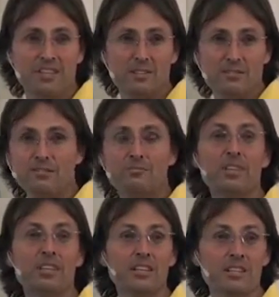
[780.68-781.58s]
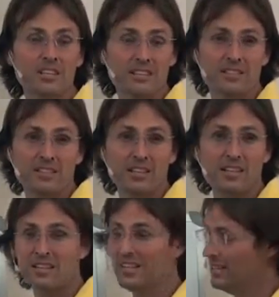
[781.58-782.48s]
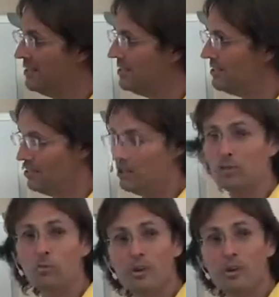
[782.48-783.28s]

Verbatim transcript: you know, the feeling that, uh, you know, you